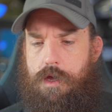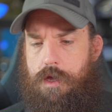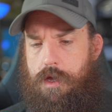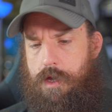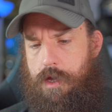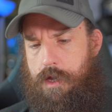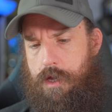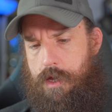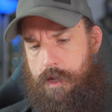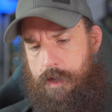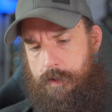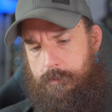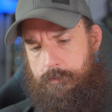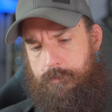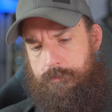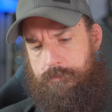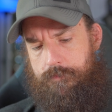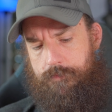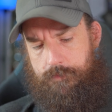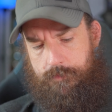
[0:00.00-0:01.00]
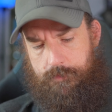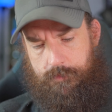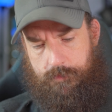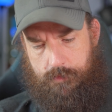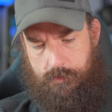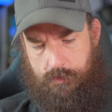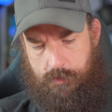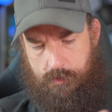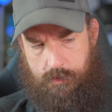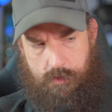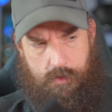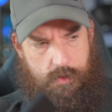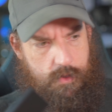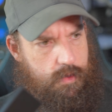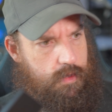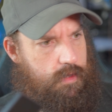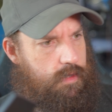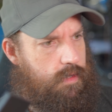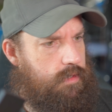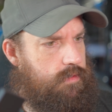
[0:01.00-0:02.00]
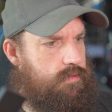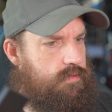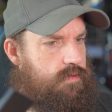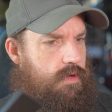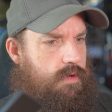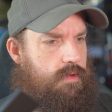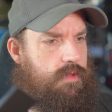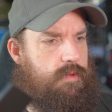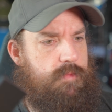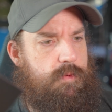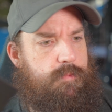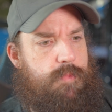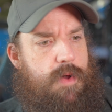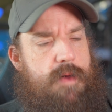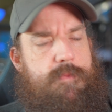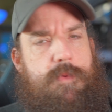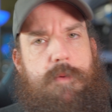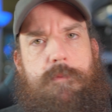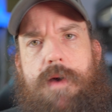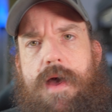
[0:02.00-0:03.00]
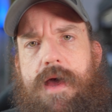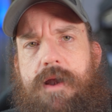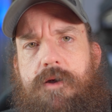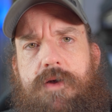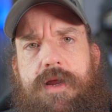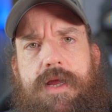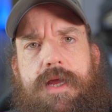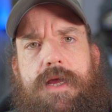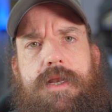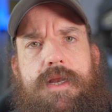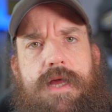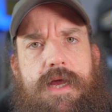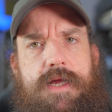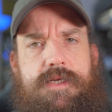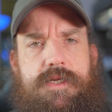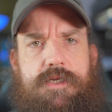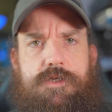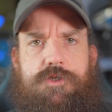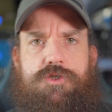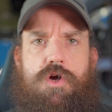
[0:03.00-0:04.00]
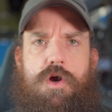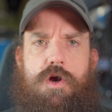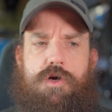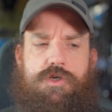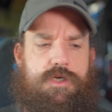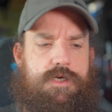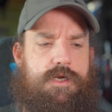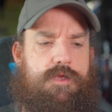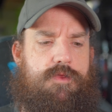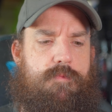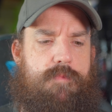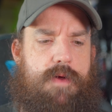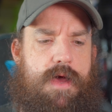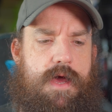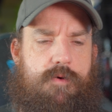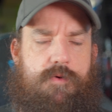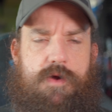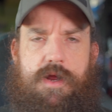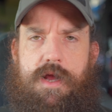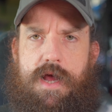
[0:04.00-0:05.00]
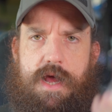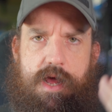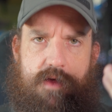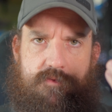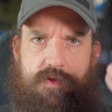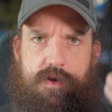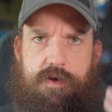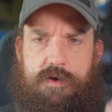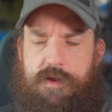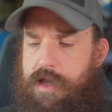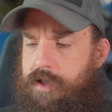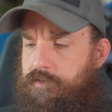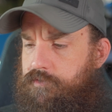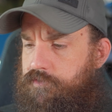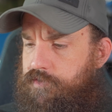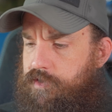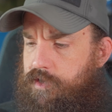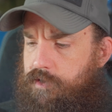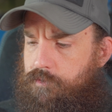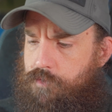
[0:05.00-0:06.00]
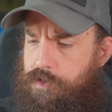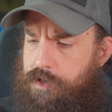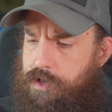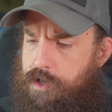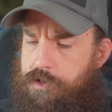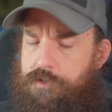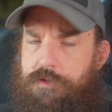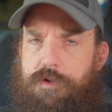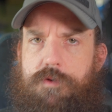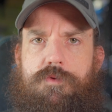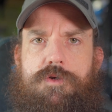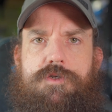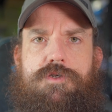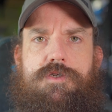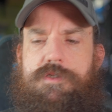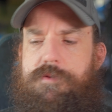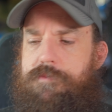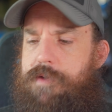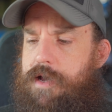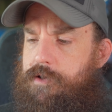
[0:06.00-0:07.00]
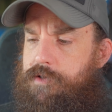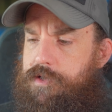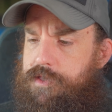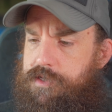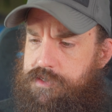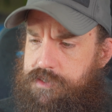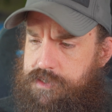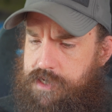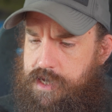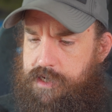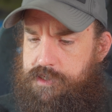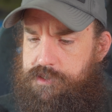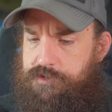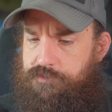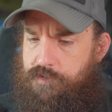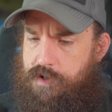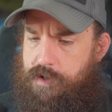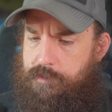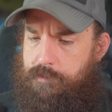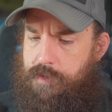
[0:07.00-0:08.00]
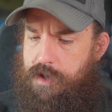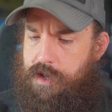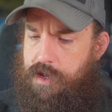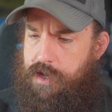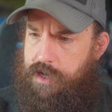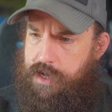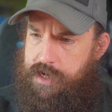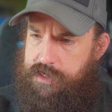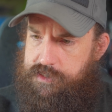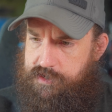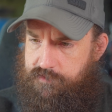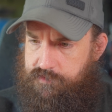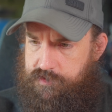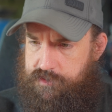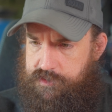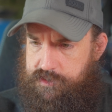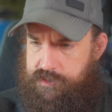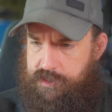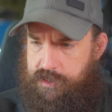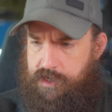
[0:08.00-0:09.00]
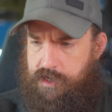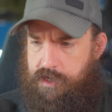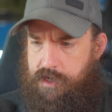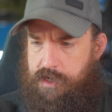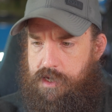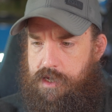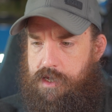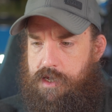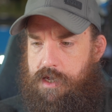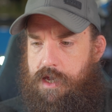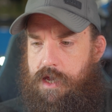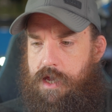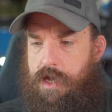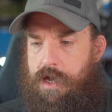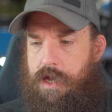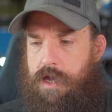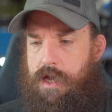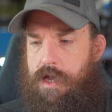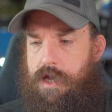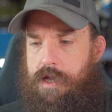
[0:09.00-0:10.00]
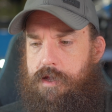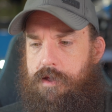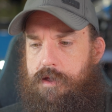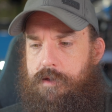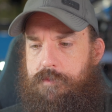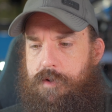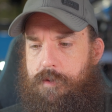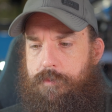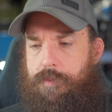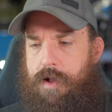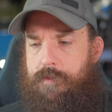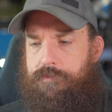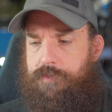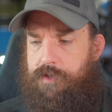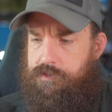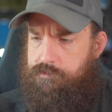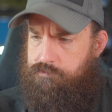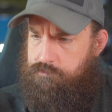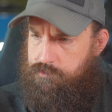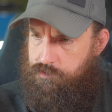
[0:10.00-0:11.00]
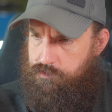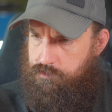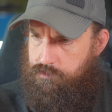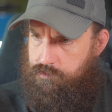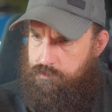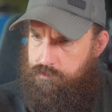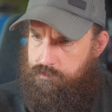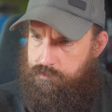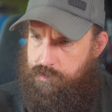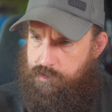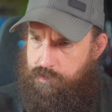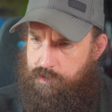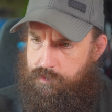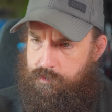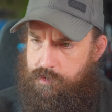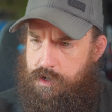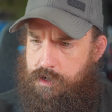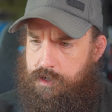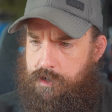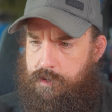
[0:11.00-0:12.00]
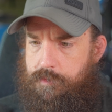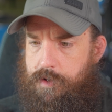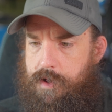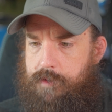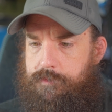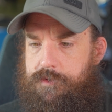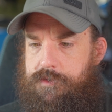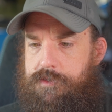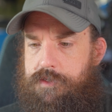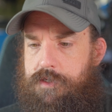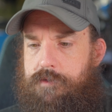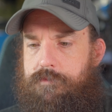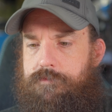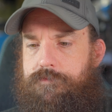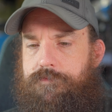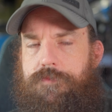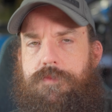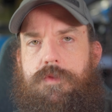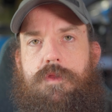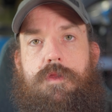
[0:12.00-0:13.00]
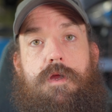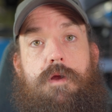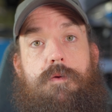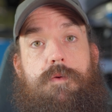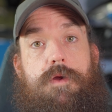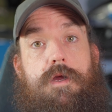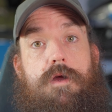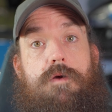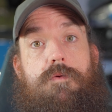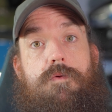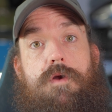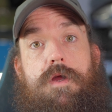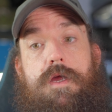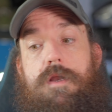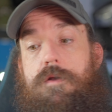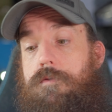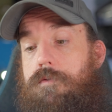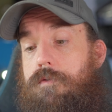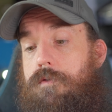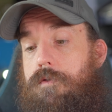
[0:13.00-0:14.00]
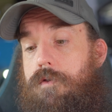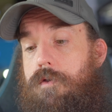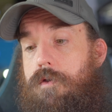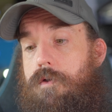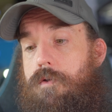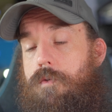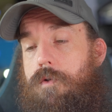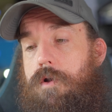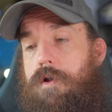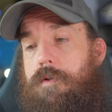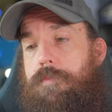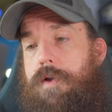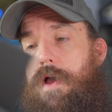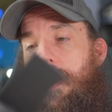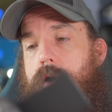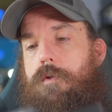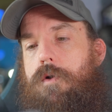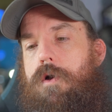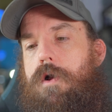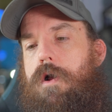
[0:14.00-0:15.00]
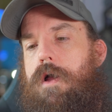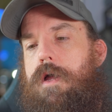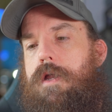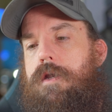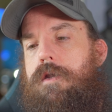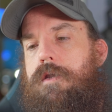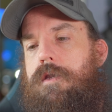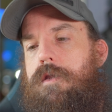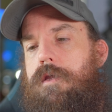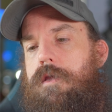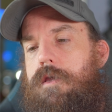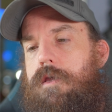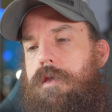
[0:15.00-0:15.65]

Um, so let me pop a battery in. I did charge another battery. I have an F C one hundred, which is the battery this takes from my A seven C. Uh, I'm going to pop this. Ooh, maybe I'm not going to pop this in. There we go. We're in. We're going to power on.